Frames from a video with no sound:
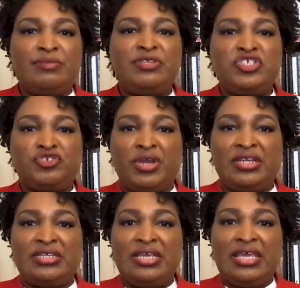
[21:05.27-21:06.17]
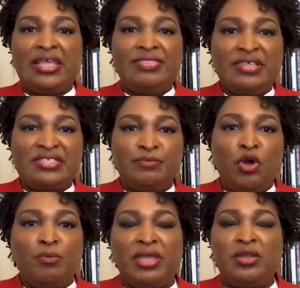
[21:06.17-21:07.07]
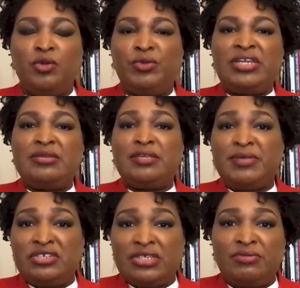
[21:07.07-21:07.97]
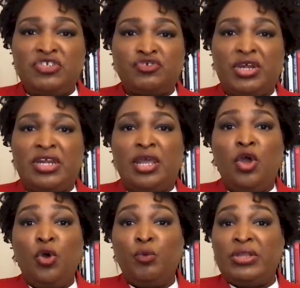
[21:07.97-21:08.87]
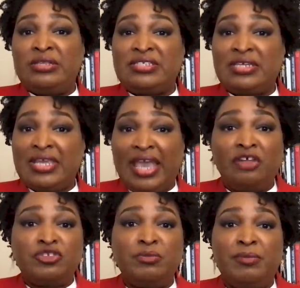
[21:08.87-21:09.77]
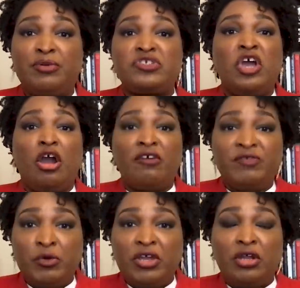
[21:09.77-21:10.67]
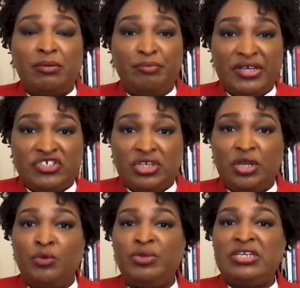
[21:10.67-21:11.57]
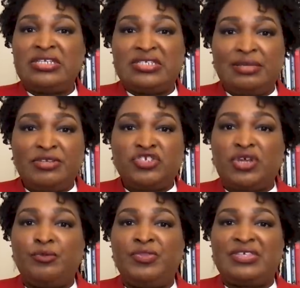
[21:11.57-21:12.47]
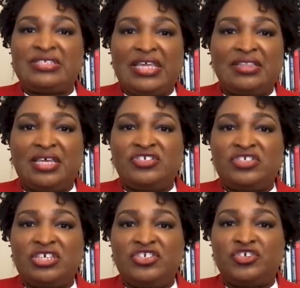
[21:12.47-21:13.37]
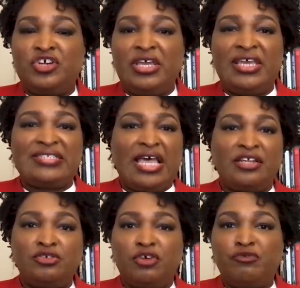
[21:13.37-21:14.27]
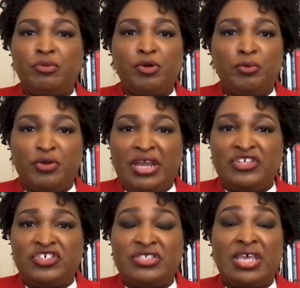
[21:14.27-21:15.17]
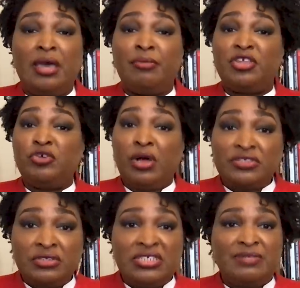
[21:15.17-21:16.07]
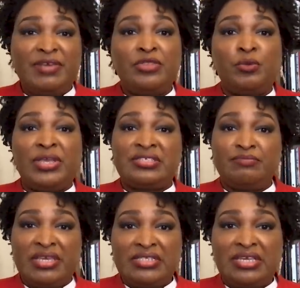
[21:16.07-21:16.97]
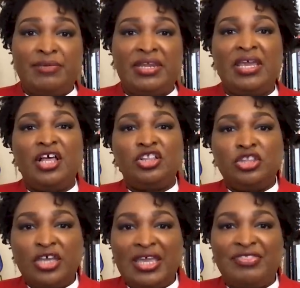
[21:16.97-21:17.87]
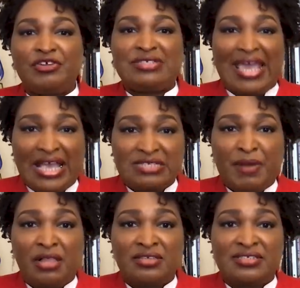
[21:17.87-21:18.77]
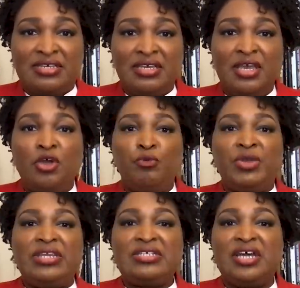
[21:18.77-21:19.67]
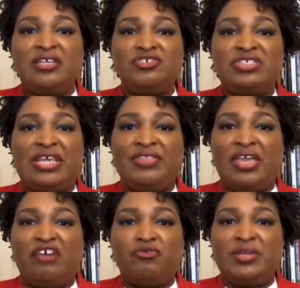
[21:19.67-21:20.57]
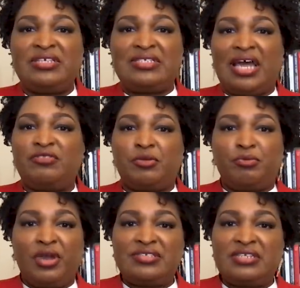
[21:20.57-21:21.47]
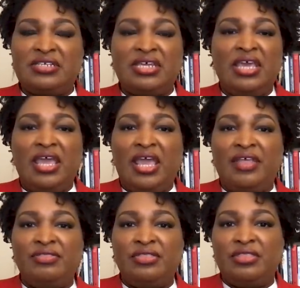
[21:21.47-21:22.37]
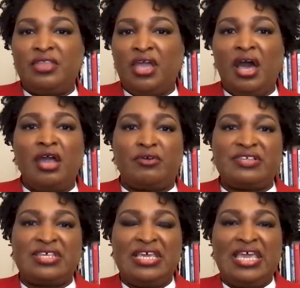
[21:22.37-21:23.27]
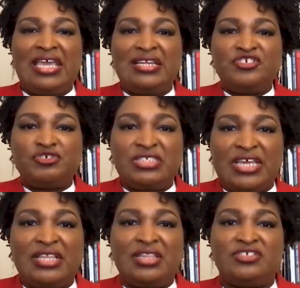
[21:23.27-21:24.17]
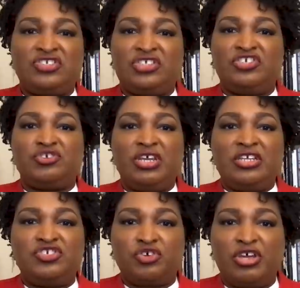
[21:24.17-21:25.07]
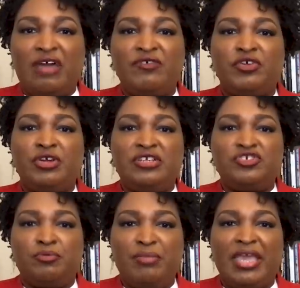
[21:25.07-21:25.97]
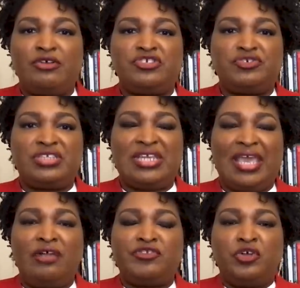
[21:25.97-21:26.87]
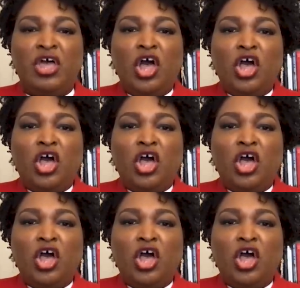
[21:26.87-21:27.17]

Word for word: demonstrate in this moment. We need to be demonstrating when city council members are voting on a budget. We need to demonstrate when the state legislature is huddled over appropriations, but you also need to be in the Ways and Means Committee looking at their tax policy. We need to understand that government is not the president and the Congress. It is your state legislature. It is your governor. It is your mayor. It's your city council.